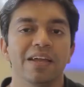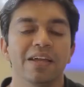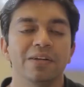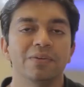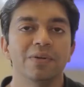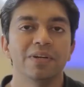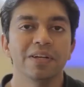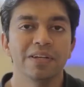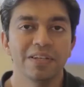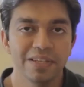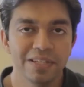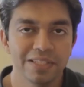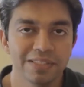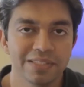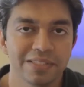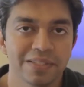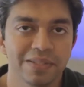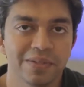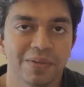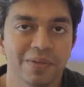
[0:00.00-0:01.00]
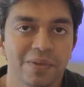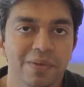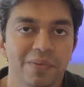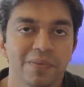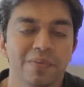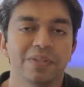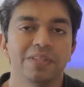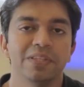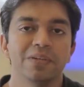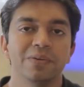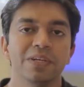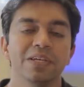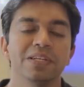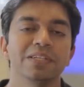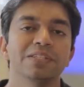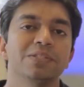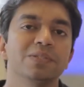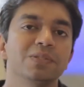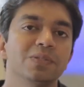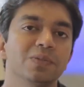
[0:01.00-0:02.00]
It really deals with the
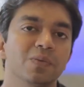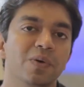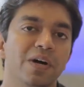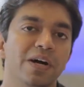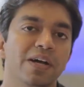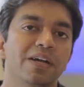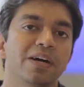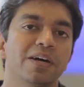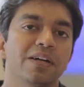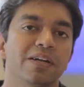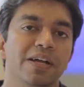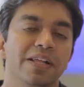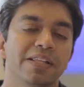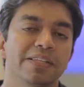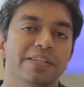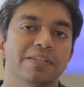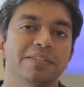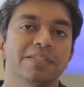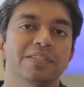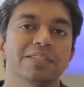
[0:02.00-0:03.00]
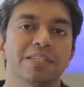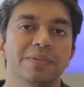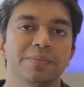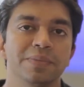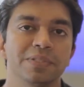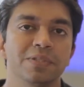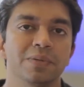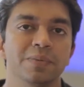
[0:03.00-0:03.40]
real issues why our healthcare system is